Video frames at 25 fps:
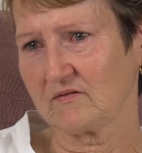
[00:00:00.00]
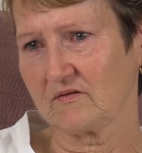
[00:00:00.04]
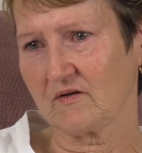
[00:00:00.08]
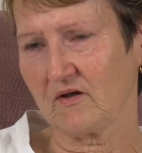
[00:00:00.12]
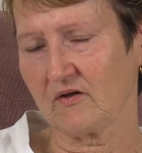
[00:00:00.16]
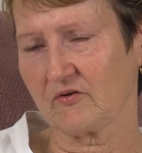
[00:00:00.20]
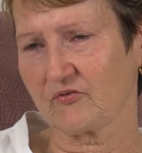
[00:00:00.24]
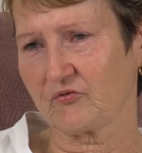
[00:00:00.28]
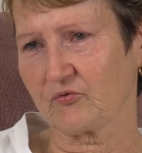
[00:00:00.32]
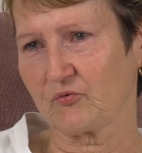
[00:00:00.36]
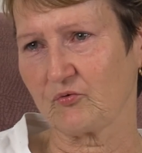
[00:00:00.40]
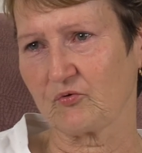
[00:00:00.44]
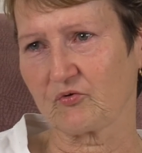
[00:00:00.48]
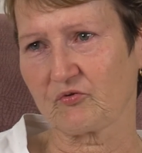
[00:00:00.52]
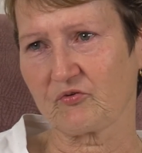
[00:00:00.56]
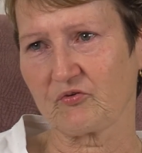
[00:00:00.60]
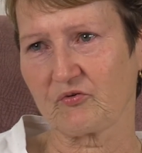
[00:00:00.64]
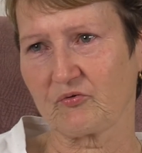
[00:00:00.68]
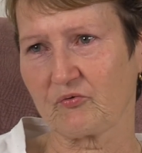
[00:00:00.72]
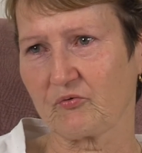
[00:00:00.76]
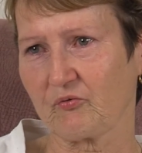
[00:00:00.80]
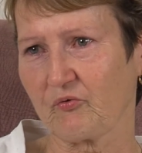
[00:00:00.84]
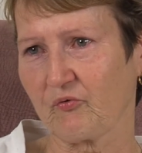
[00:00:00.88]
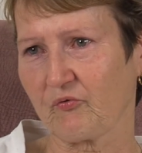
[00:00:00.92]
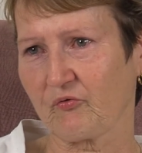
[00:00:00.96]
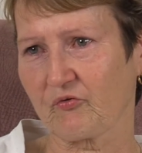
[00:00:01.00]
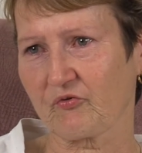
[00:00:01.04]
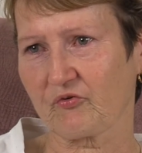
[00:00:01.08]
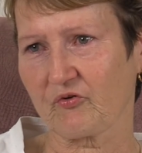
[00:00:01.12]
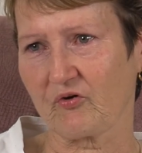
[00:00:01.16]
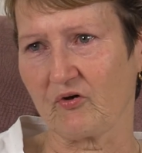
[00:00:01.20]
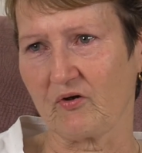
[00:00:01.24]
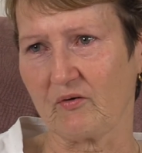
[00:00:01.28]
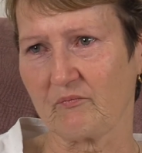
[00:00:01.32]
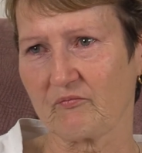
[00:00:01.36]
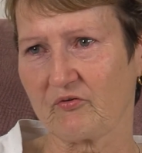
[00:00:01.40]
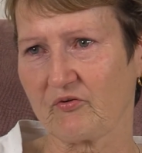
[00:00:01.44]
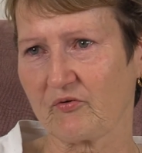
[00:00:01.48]
I talked to her all the
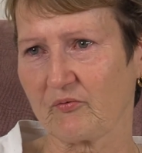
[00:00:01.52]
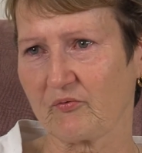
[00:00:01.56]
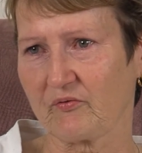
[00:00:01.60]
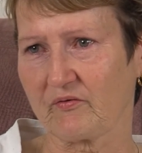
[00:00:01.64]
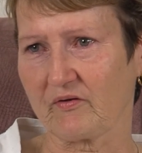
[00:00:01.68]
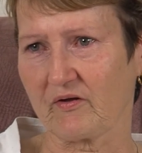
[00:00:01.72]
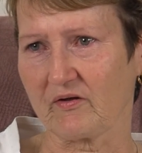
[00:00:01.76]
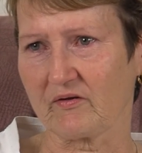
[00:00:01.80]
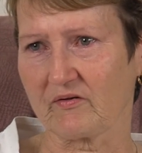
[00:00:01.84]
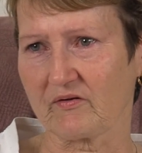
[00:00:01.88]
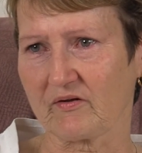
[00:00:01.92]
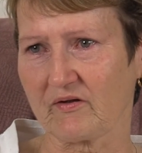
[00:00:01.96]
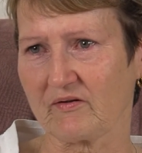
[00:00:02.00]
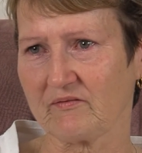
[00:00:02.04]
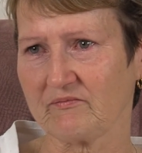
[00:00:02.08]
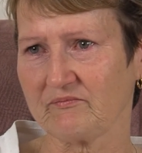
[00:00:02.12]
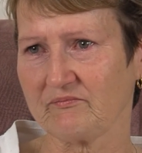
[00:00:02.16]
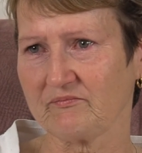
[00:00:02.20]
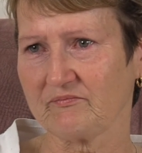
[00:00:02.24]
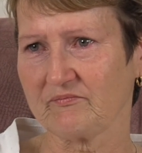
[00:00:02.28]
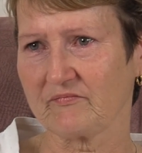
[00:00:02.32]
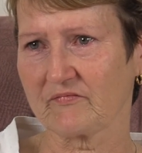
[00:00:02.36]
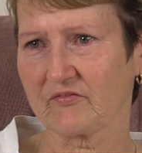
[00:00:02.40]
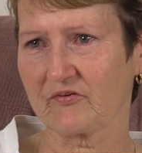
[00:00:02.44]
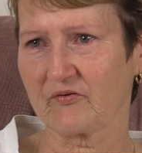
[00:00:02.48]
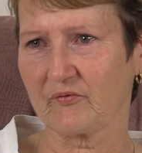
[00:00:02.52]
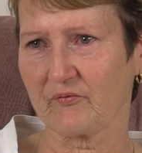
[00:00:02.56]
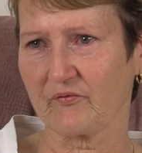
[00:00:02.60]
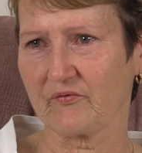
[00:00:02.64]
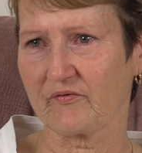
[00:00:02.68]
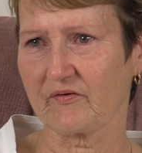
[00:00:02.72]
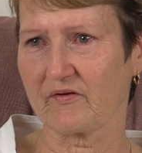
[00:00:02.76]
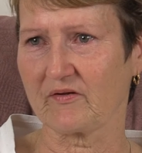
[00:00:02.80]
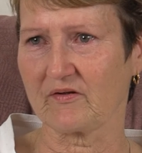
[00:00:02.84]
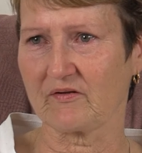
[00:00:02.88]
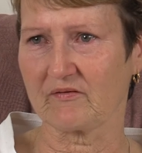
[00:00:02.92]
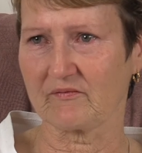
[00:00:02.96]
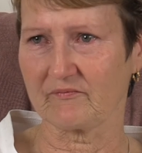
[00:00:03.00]
time. She was on
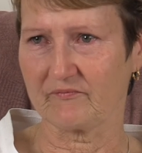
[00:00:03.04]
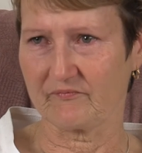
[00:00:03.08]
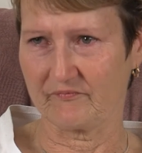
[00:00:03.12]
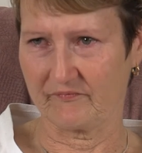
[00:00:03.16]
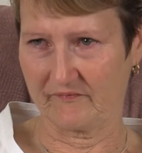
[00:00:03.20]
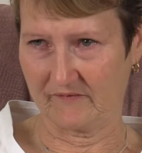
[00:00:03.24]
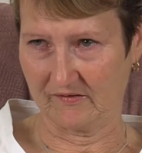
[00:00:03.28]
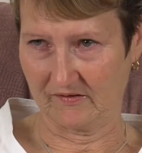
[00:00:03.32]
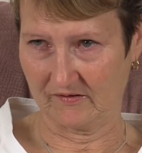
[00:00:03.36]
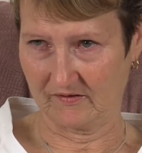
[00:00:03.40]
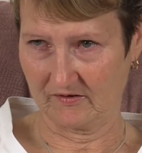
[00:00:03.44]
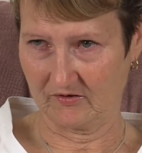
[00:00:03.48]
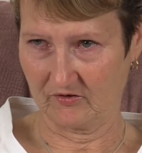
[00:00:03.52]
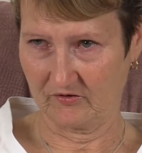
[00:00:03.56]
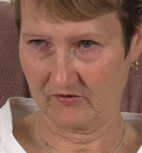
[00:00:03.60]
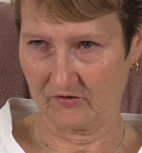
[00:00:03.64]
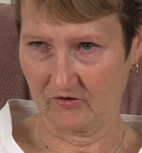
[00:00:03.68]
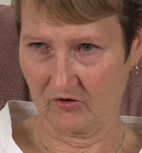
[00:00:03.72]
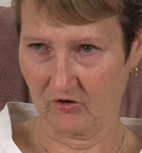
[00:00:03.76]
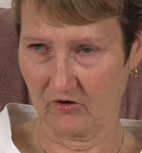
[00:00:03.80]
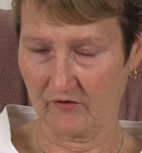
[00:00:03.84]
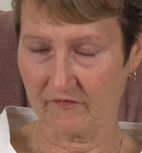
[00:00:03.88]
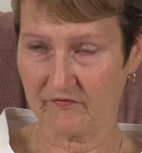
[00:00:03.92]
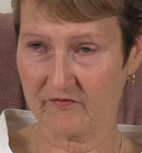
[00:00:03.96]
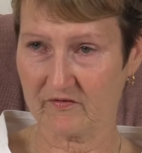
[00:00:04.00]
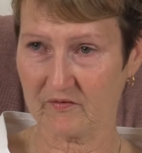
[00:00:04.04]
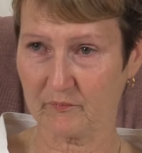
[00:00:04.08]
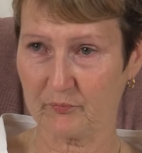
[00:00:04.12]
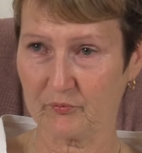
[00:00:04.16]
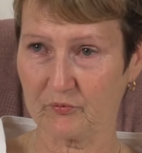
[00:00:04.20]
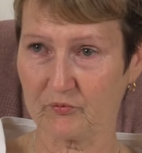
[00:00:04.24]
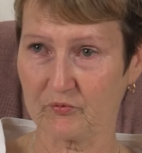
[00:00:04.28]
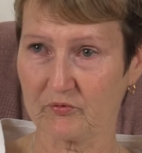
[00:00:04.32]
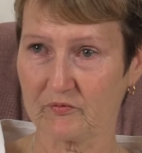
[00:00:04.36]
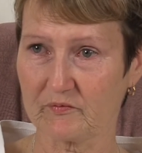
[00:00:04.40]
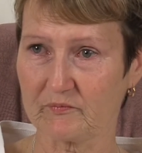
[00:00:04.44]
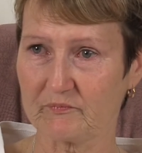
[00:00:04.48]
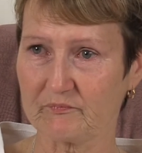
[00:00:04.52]
life
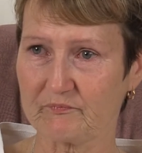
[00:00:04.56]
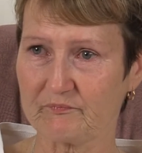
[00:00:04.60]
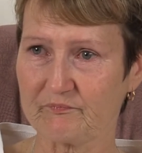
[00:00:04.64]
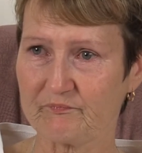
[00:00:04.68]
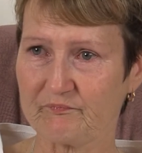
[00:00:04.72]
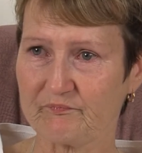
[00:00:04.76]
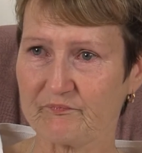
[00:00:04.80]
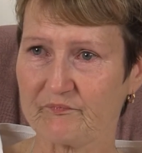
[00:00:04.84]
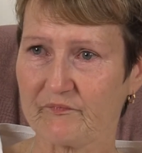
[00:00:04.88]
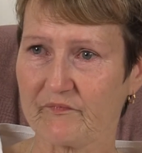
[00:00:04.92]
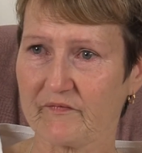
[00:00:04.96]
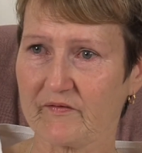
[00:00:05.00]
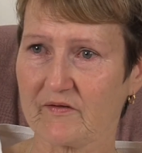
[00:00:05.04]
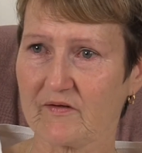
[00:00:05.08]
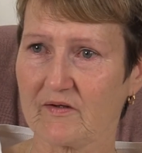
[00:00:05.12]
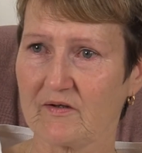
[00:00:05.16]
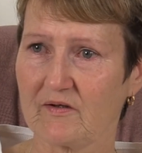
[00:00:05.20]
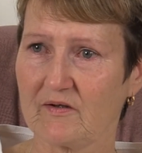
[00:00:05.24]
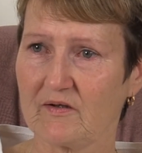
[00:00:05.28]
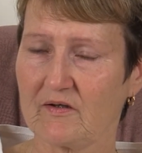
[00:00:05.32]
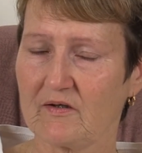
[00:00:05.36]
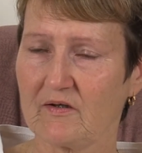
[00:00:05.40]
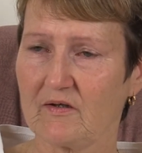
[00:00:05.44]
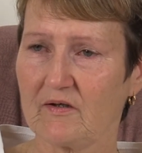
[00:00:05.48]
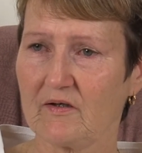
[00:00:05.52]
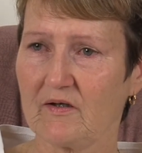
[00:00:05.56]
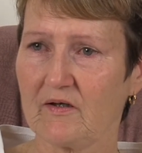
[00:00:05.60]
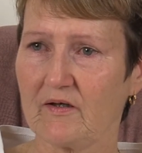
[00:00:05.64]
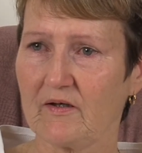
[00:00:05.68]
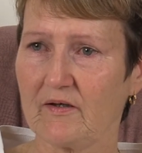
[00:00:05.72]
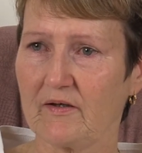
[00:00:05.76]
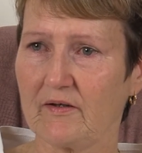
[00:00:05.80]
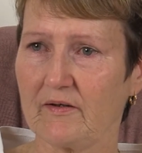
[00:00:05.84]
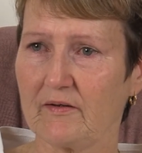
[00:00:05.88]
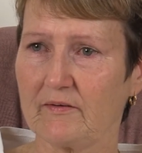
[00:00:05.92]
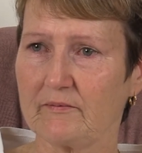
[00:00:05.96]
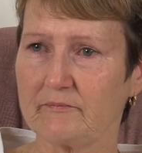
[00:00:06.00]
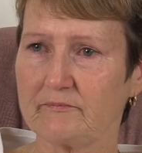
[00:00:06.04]
support.
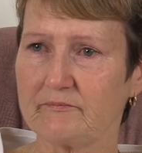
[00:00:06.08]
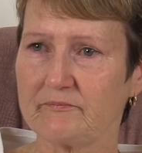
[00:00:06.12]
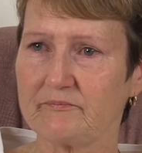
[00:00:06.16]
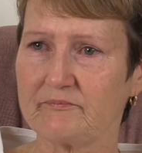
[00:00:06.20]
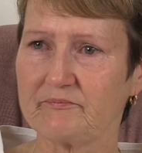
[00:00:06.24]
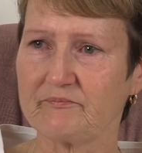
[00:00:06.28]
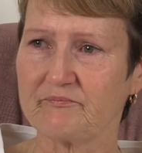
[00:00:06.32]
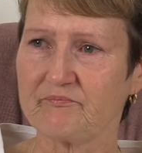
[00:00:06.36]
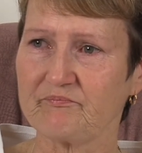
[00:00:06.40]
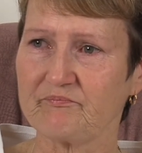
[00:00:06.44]
No,